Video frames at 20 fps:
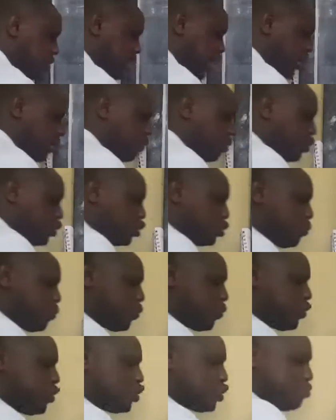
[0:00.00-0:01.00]
the animals to
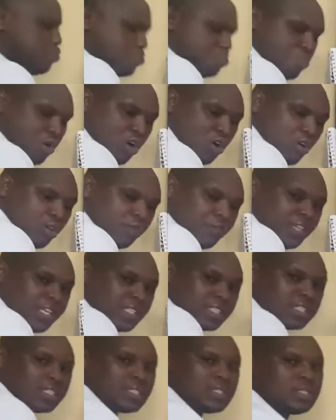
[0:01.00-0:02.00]
produce more of
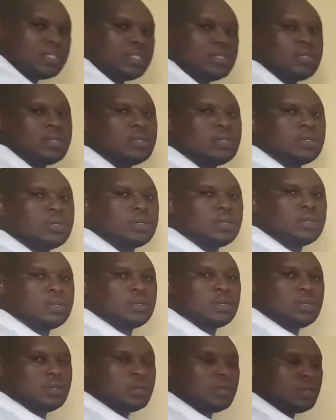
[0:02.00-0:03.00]
this.
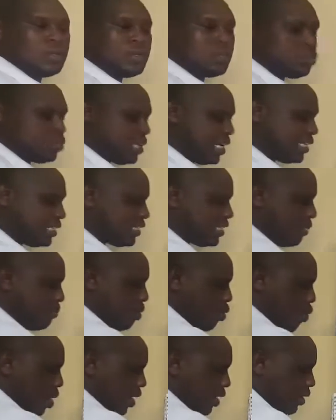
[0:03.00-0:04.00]
So that is
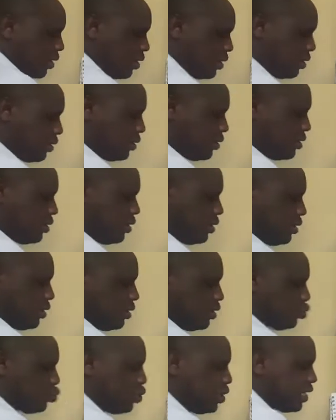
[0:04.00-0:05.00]
number one,
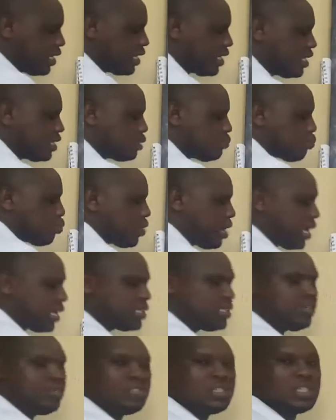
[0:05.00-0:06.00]
to increase
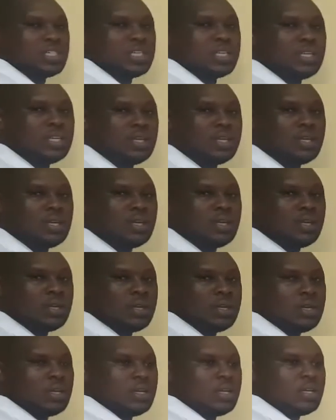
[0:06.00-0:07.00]
productivity.
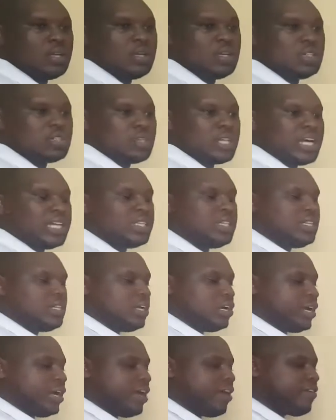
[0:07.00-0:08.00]
So that
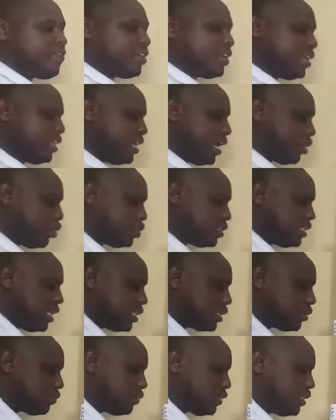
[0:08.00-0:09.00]
every day they are not
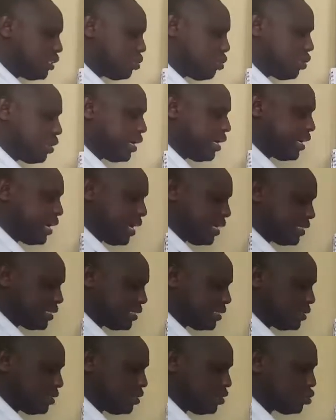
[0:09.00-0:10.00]
just feeding on
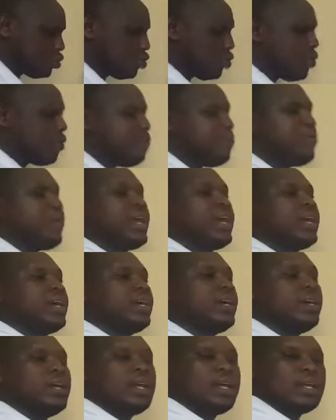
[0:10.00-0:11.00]
grass. So we
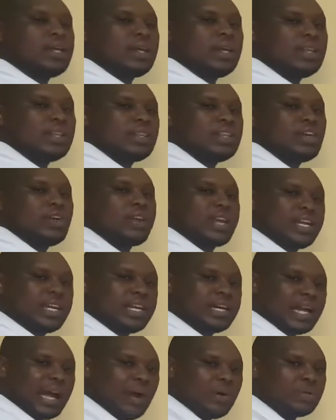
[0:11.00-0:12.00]
bring the
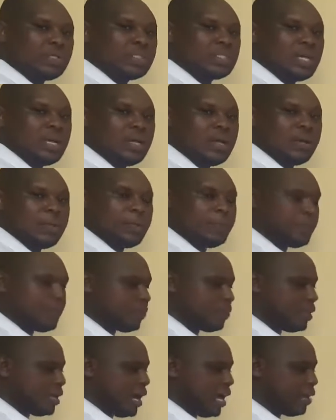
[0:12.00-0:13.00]
already ground
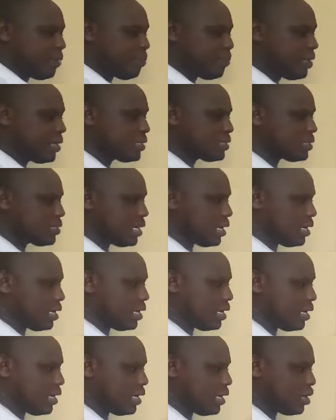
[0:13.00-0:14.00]
and mix the
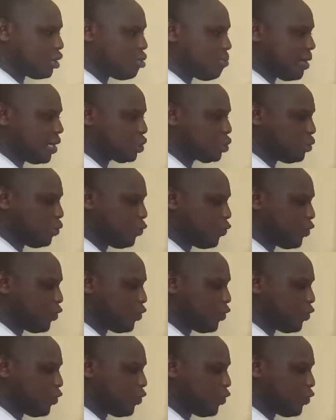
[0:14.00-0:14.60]
commercial